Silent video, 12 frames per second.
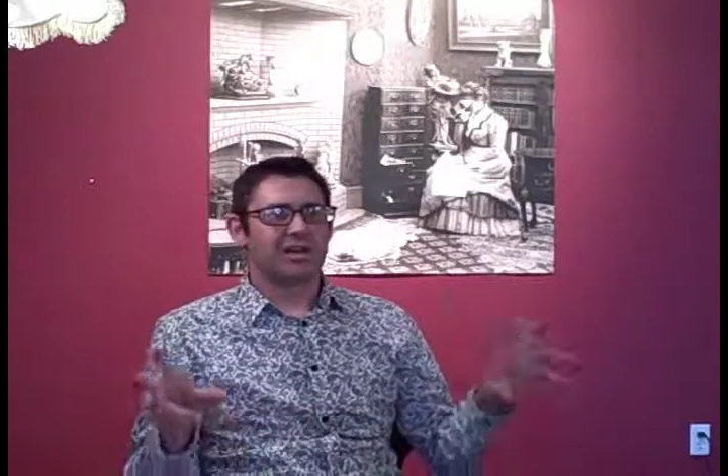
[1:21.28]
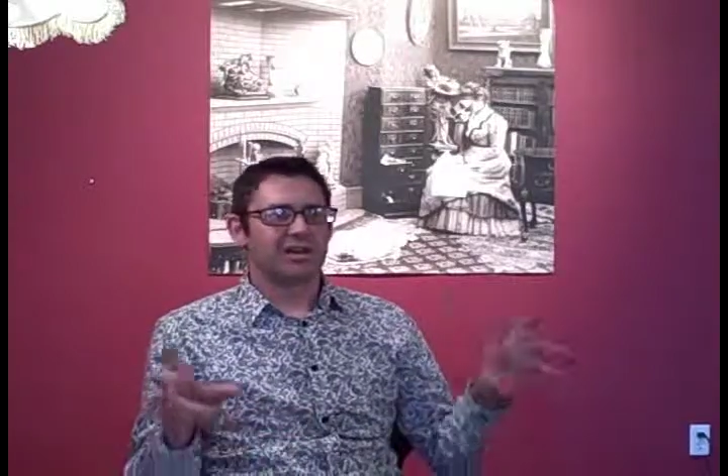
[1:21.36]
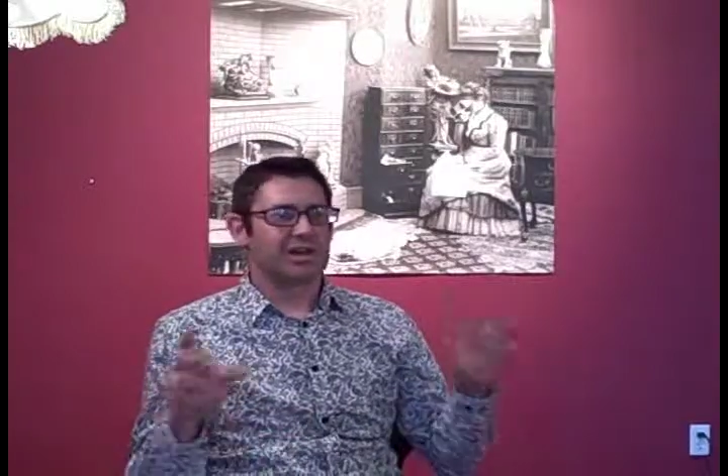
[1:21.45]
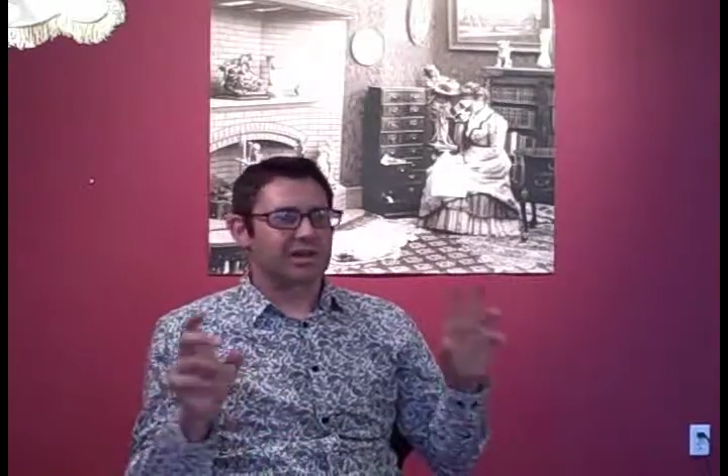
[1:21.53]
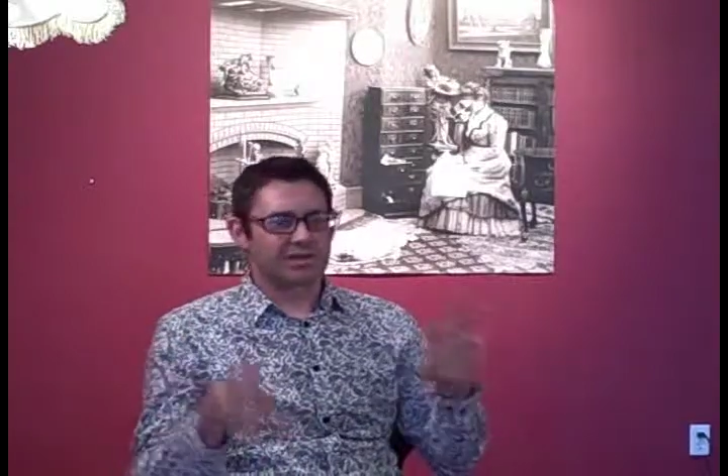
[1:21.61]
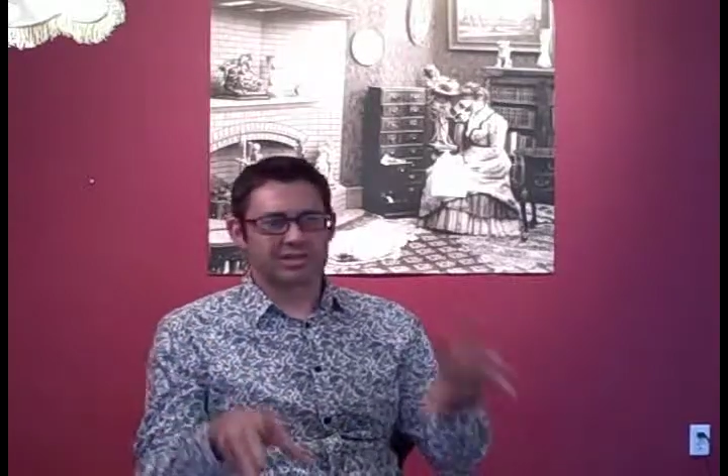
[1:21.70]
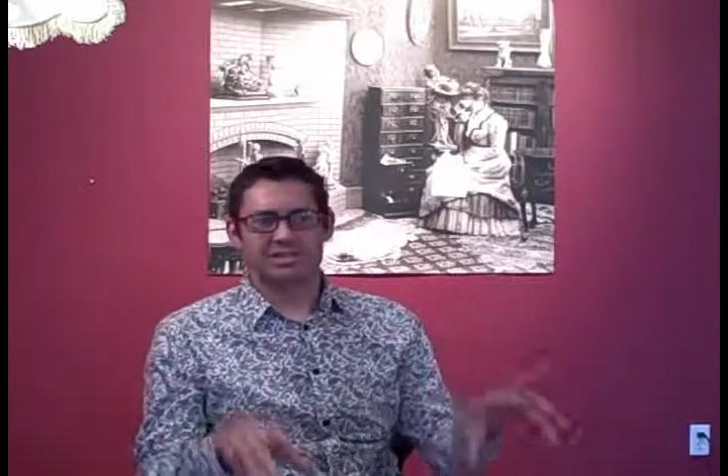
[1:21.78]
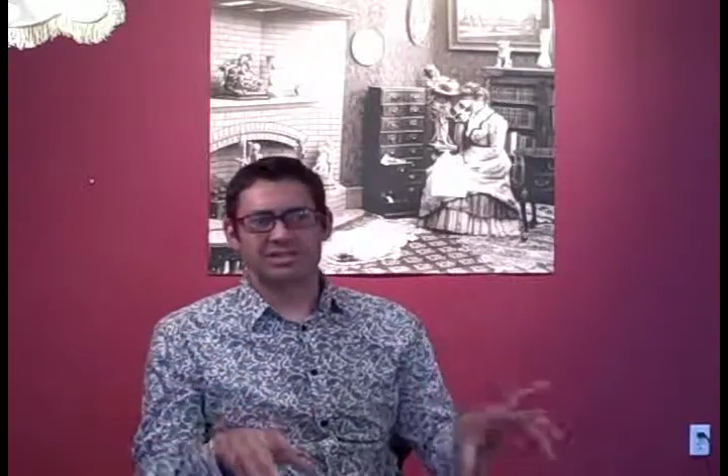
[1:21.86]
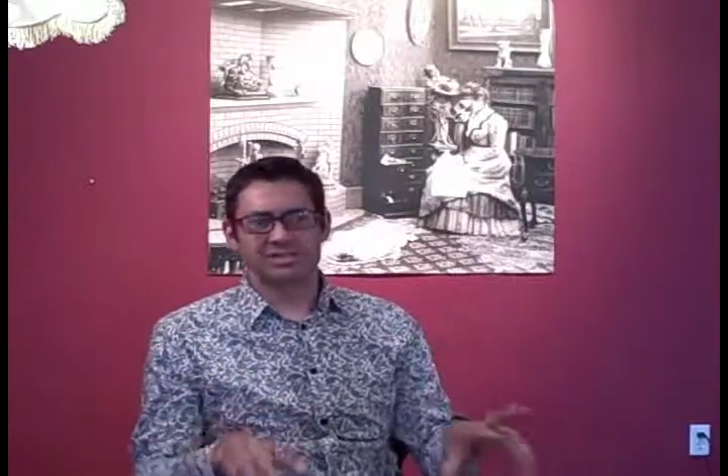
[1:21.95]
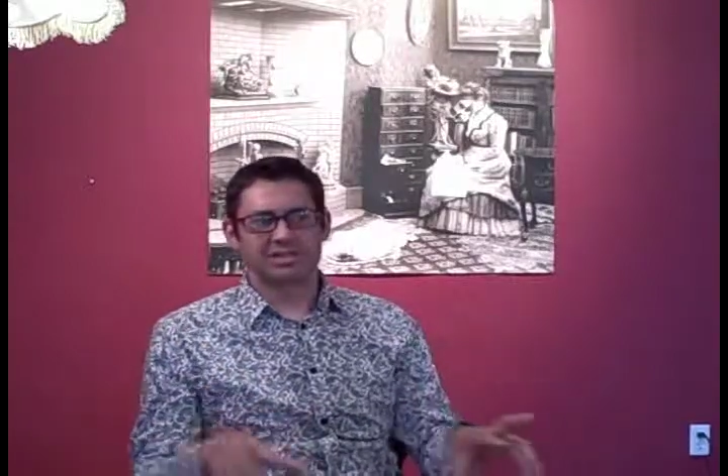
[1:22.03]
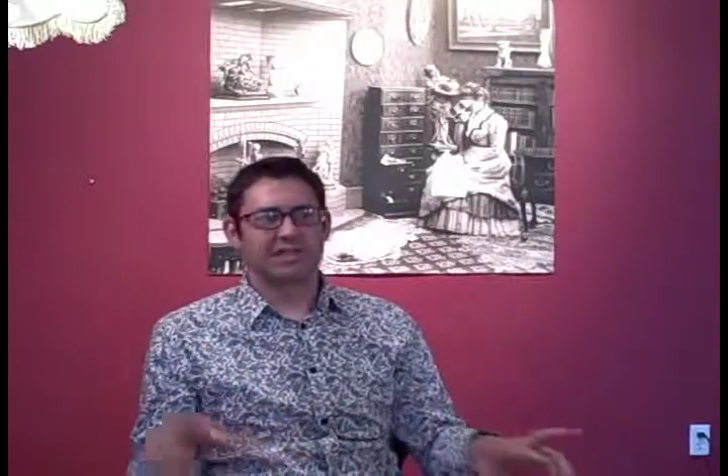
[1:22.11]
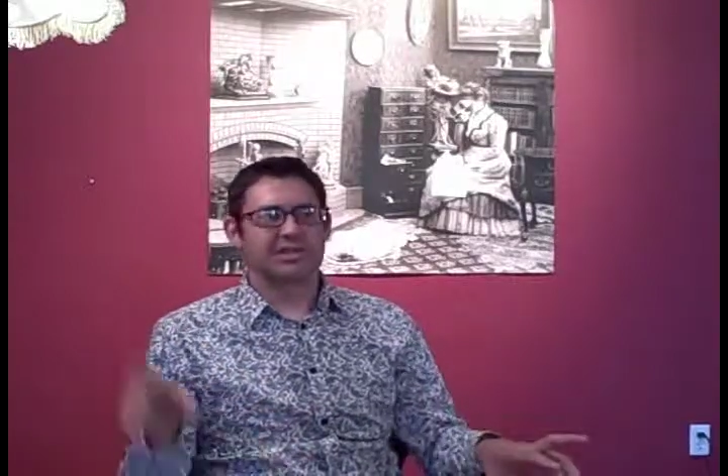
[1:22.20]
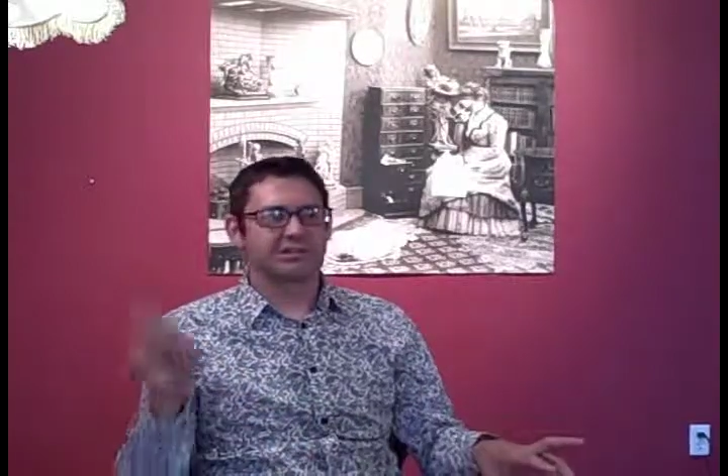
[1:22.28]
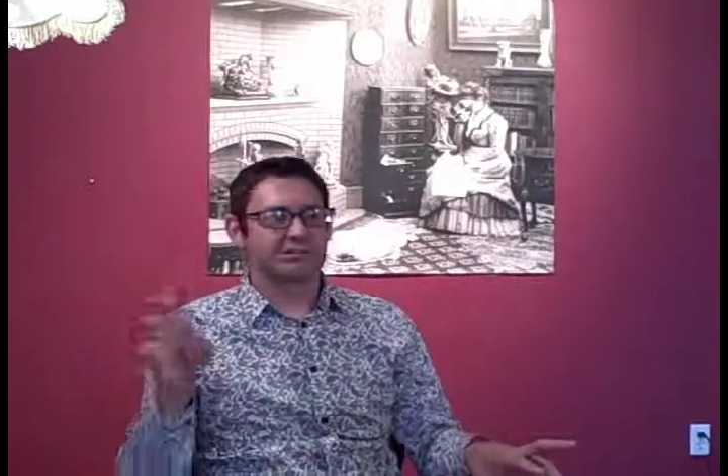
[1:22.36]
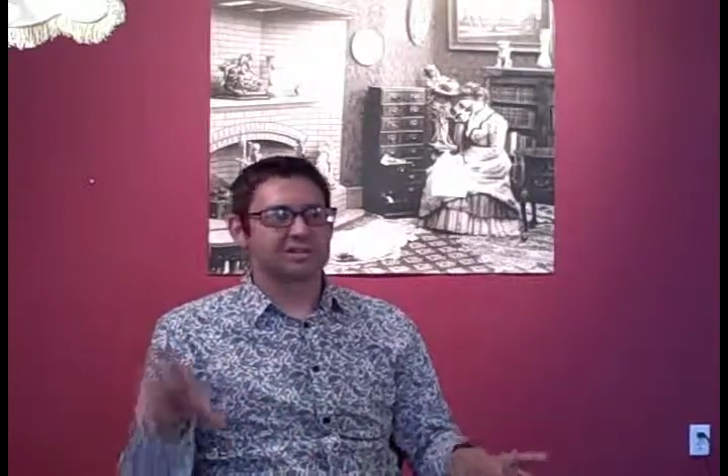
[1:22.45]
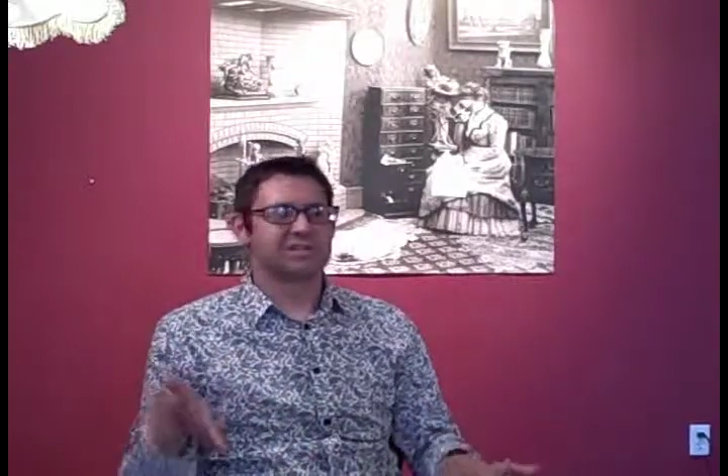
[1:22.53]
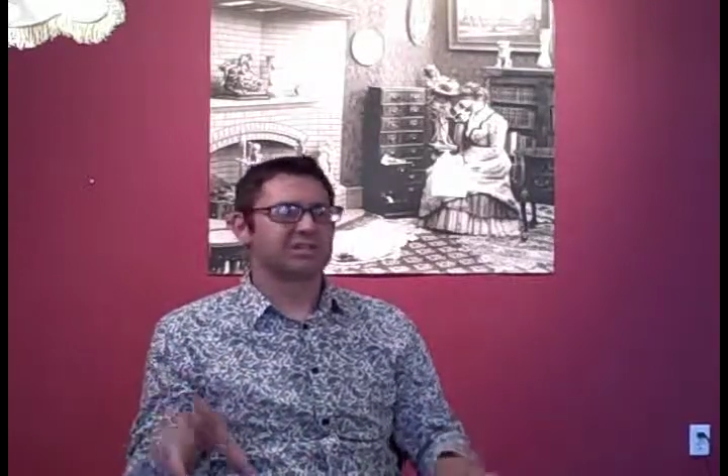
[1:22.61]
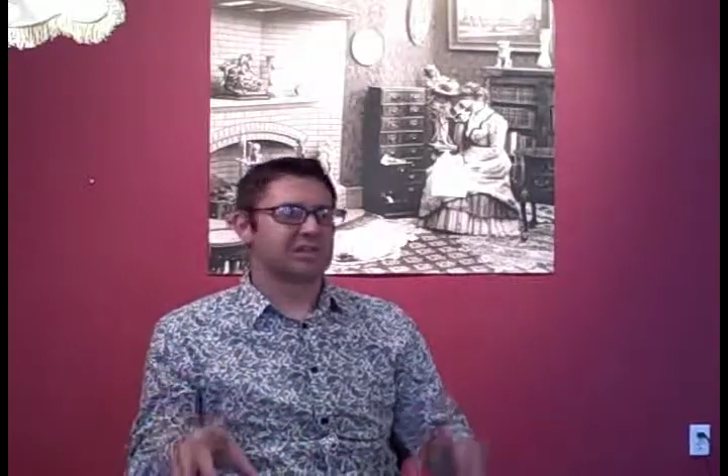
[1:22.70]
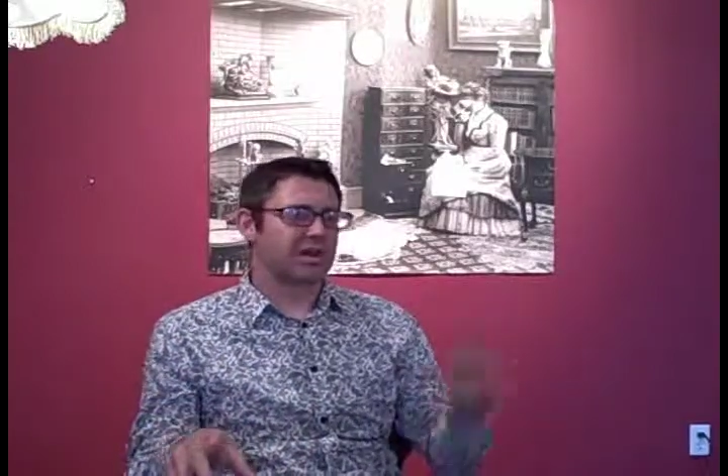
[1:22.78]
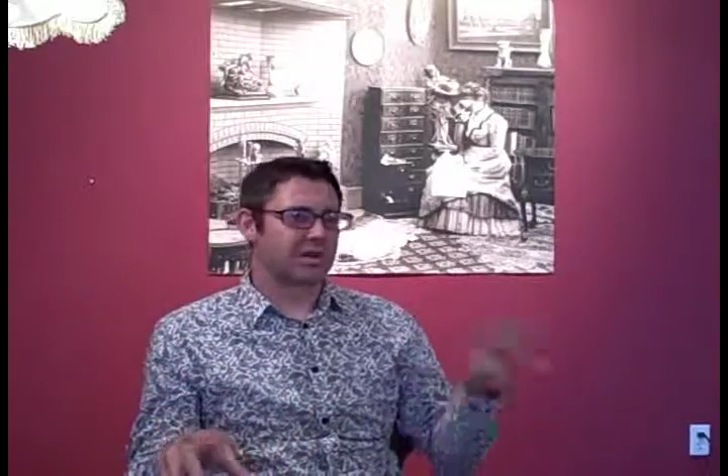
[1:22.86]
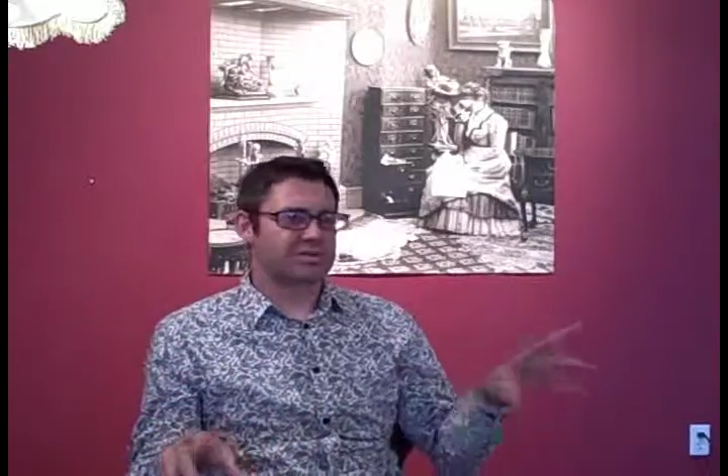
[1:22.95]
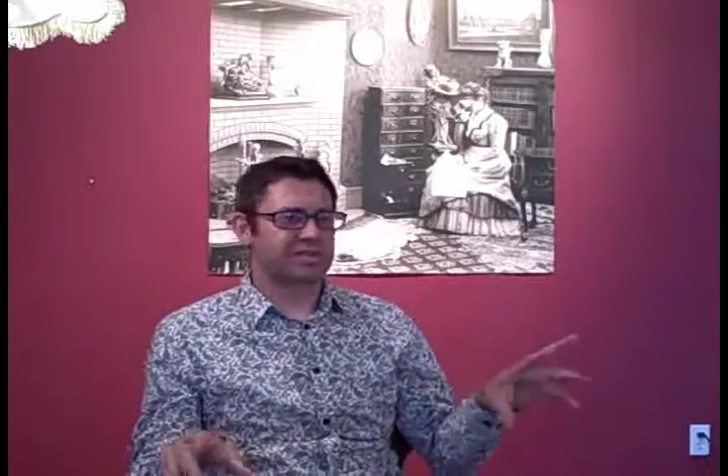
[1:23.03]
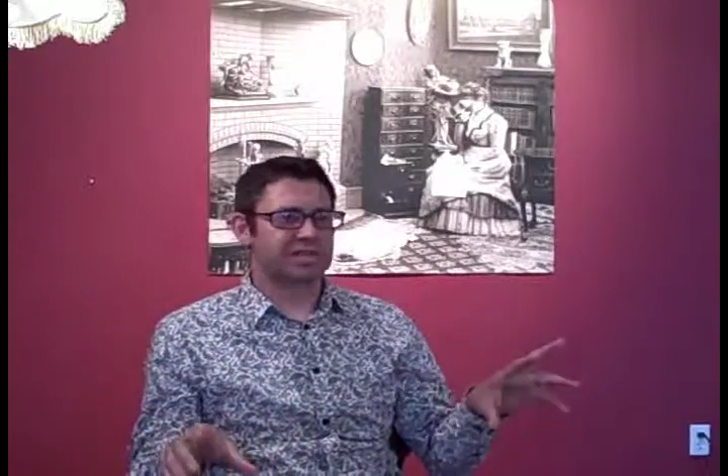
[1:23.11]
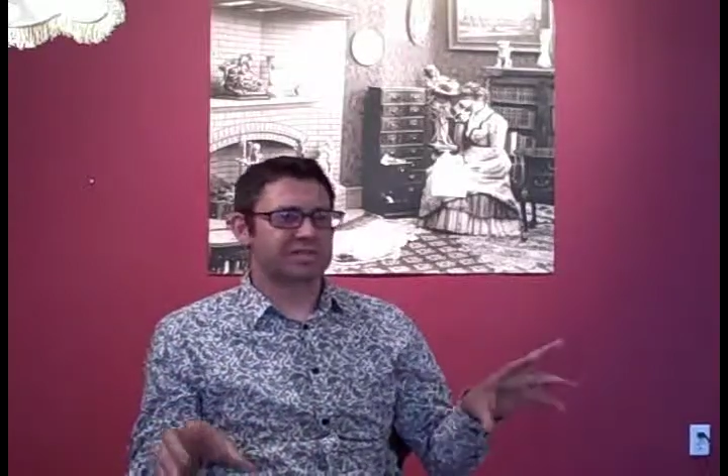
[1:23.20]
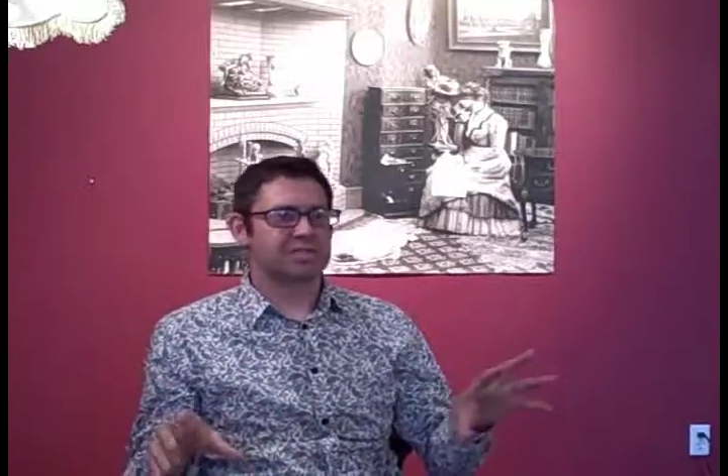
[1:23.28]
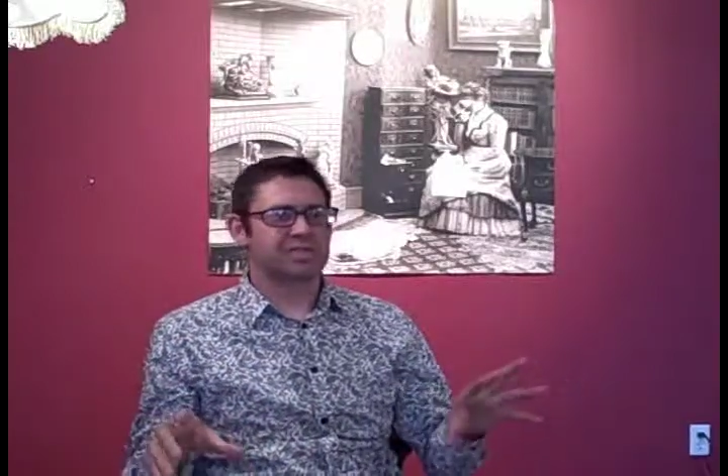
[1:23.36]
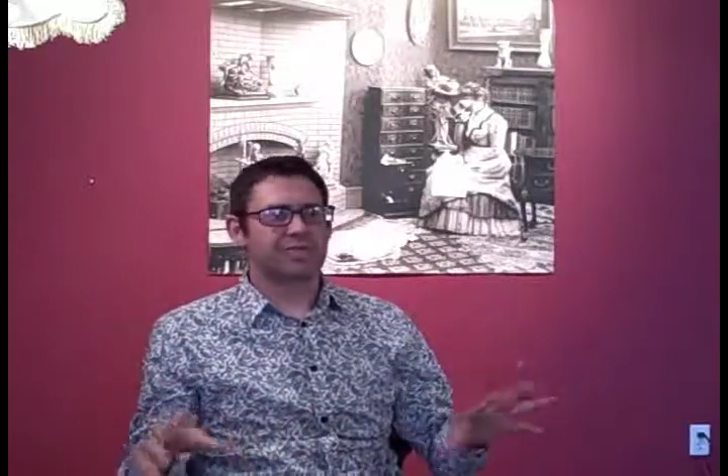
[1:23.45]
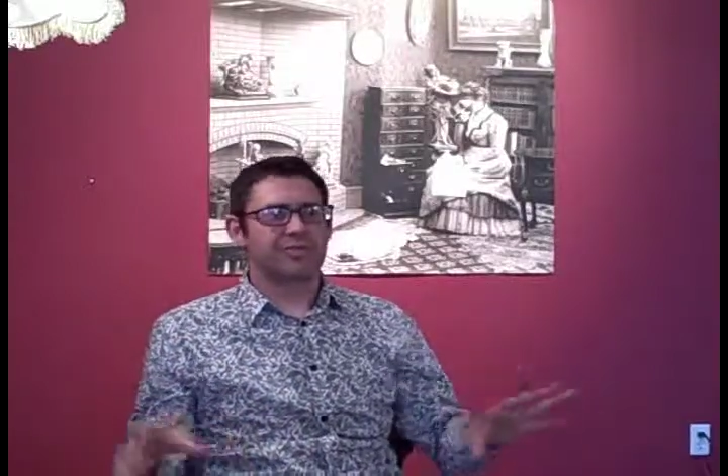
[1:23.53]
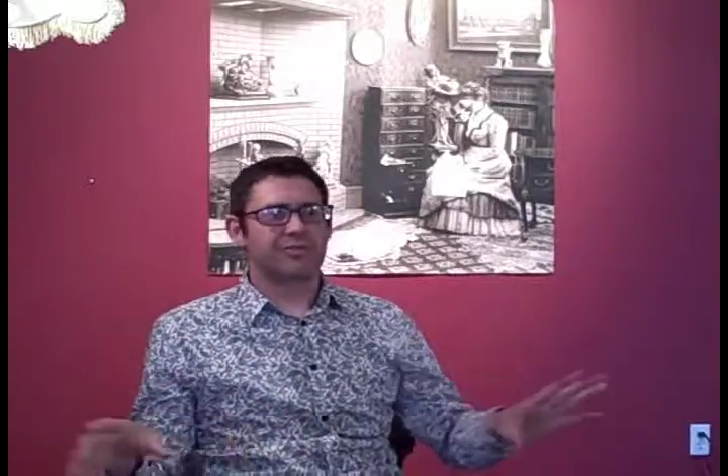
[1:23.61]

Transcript: characters and images and objects